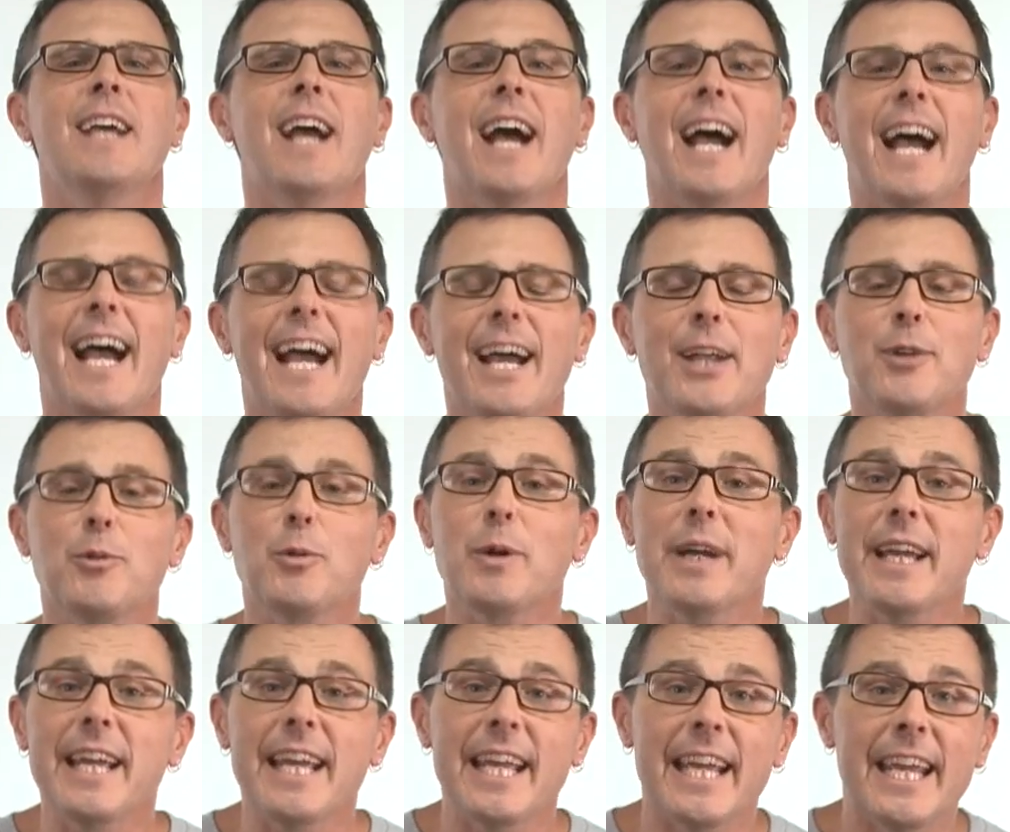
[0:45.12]
And
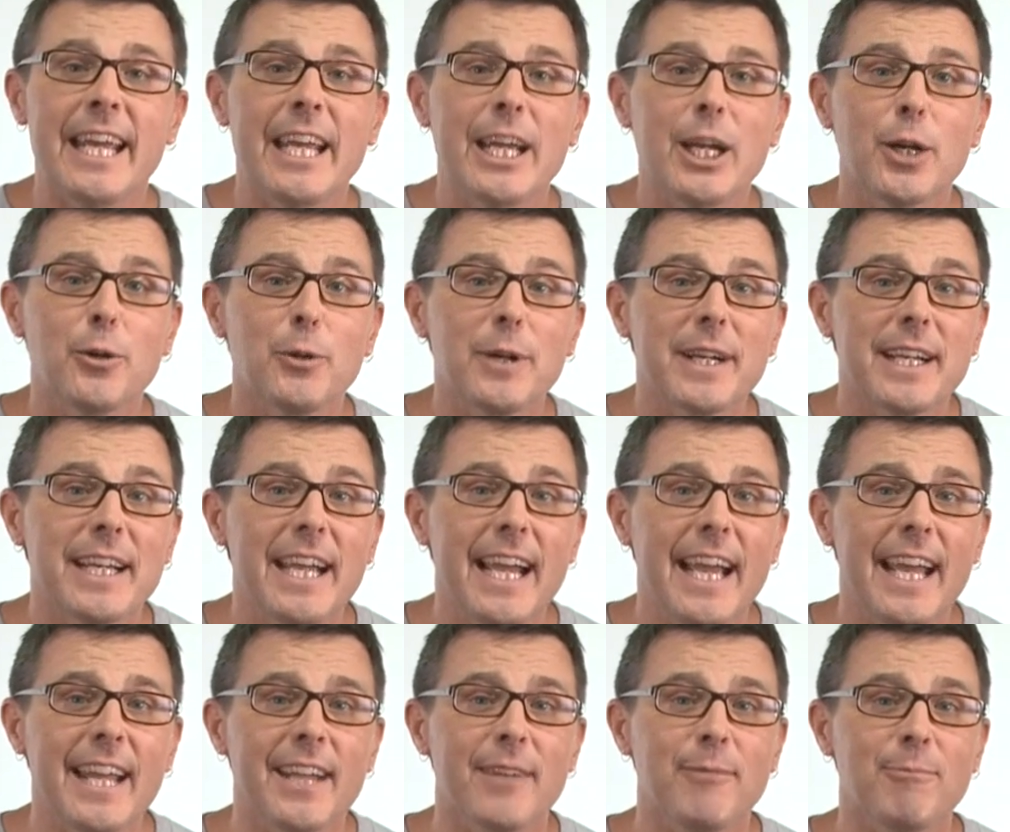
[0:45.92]
we're here
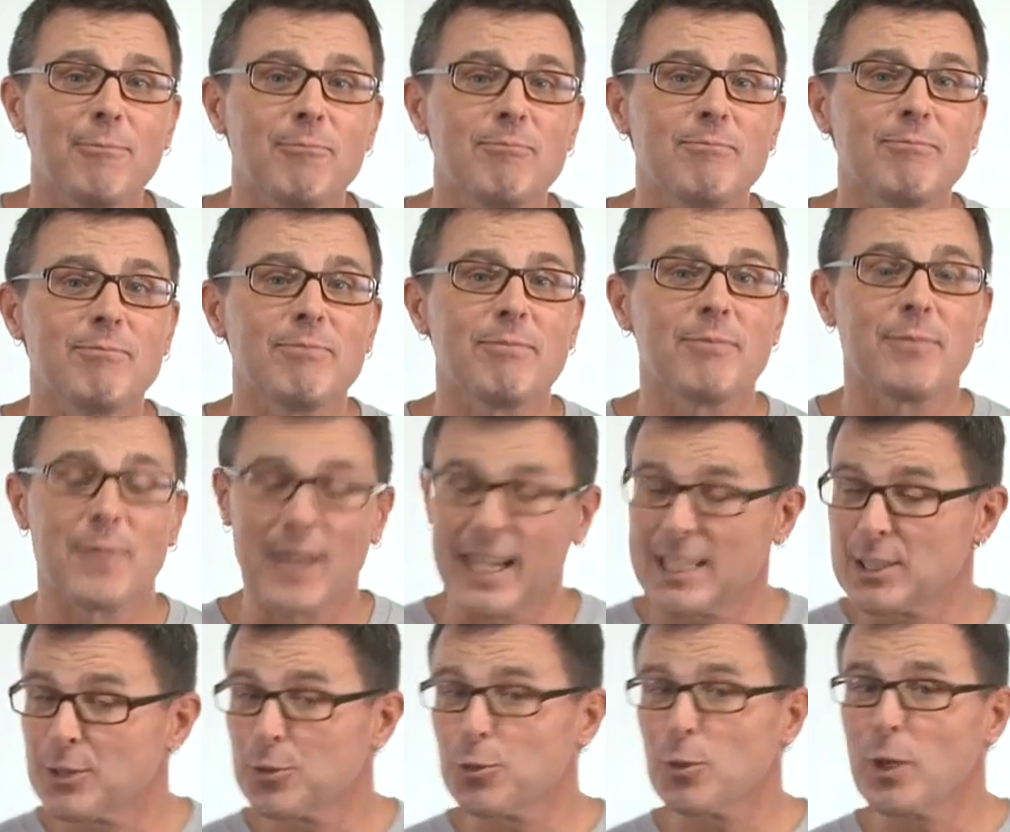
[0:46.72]
again.
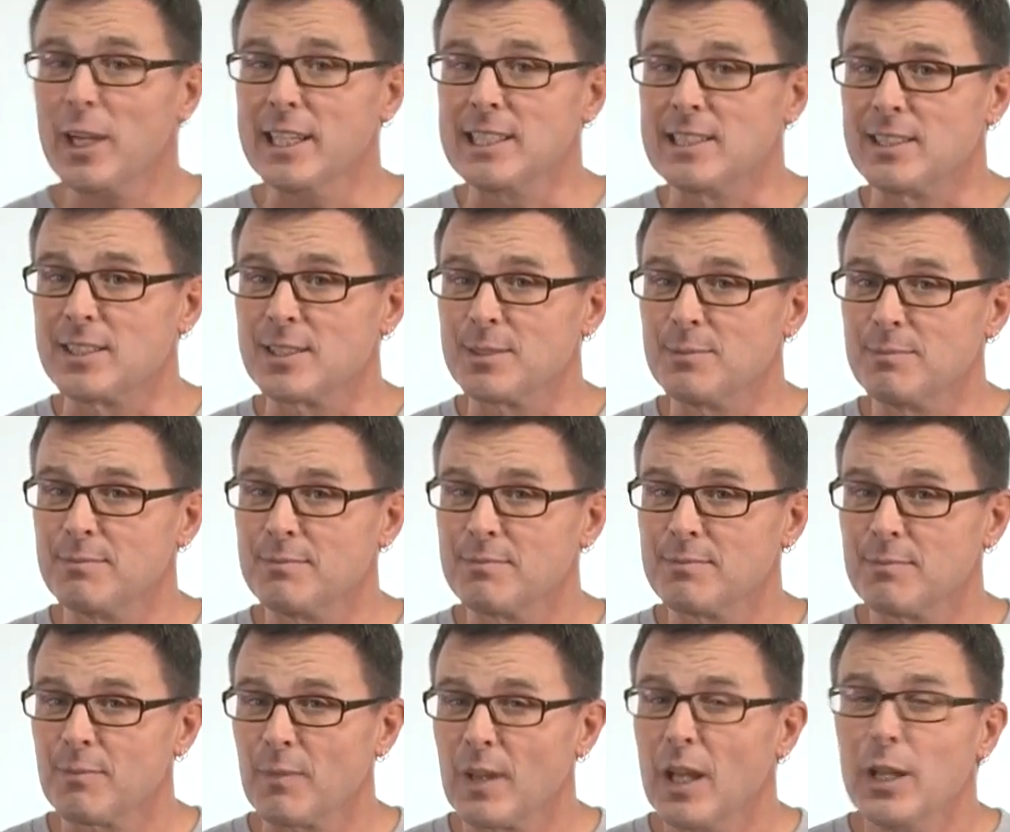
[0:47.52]
That's right.
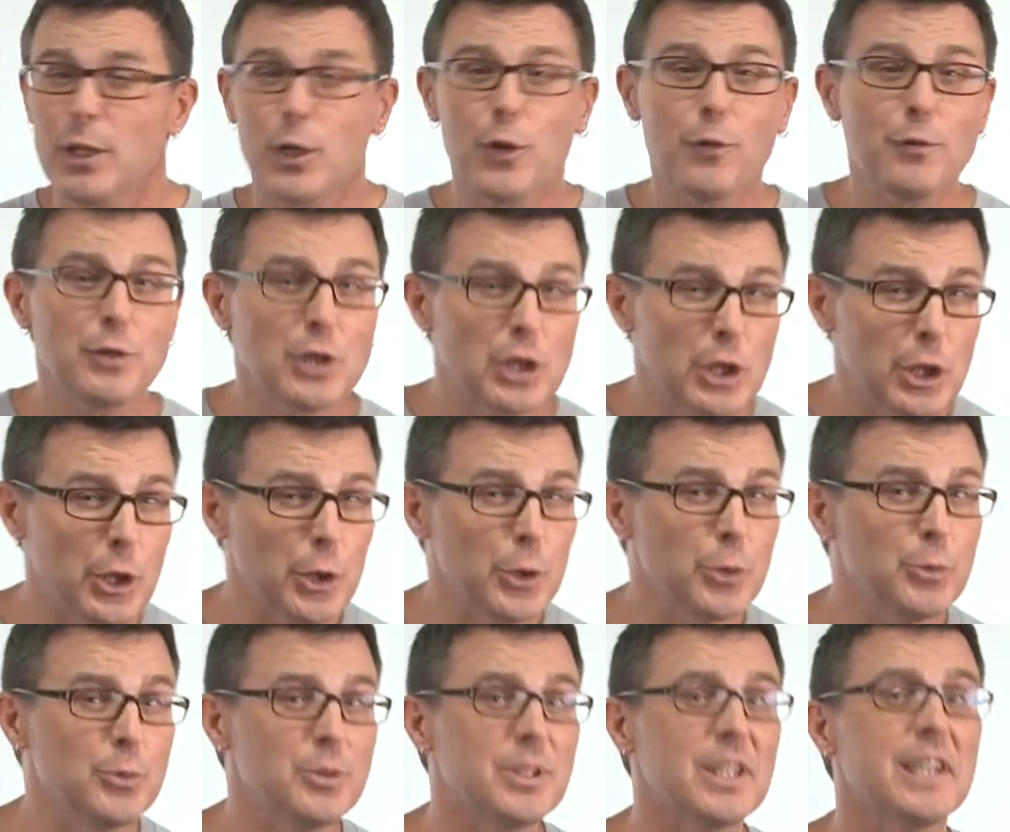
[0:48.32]
You've
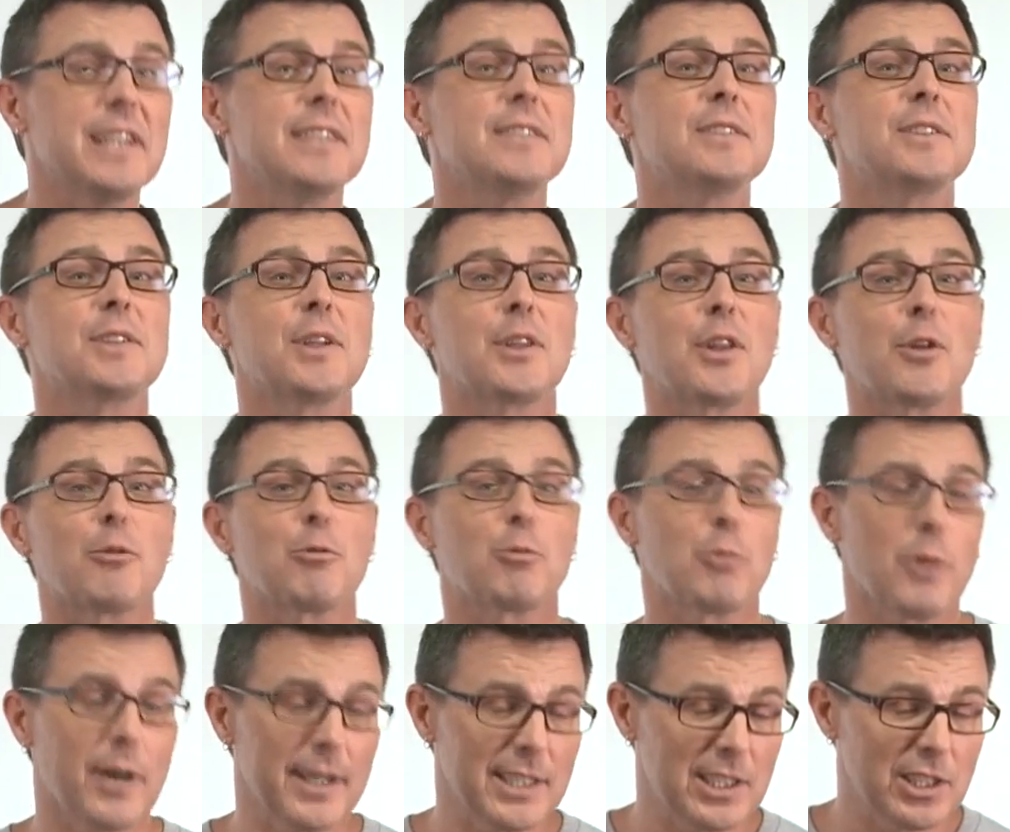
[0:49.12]
tuned into the
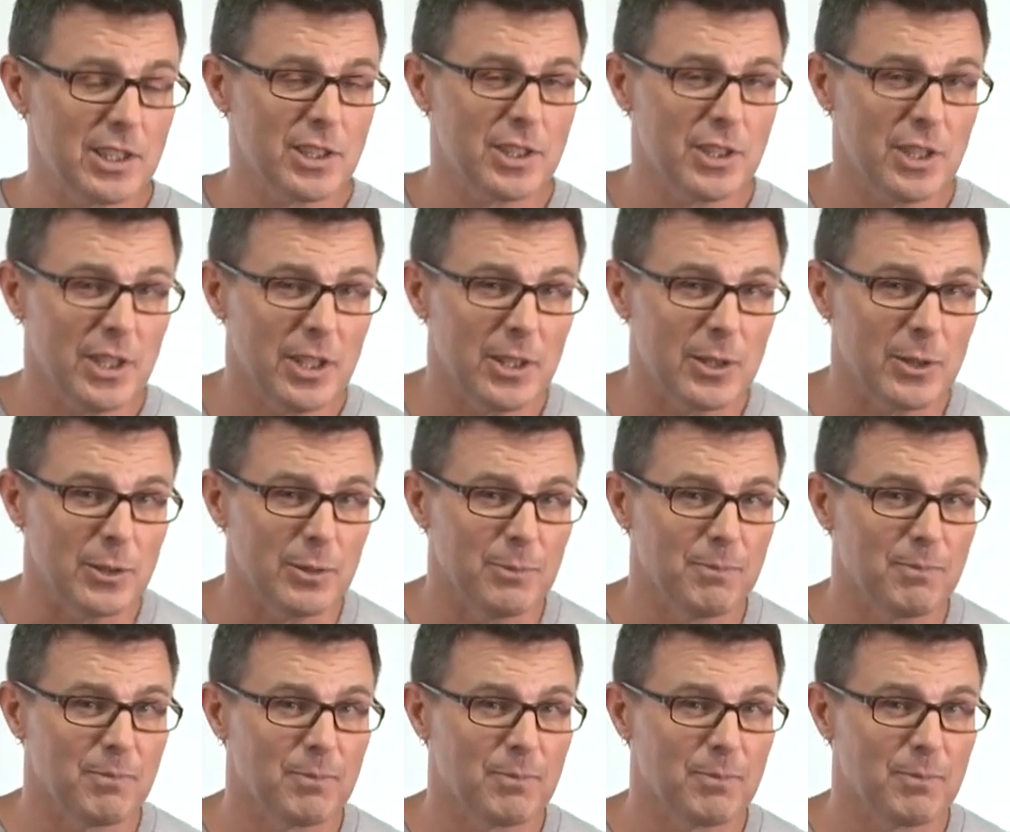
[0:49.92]
right show.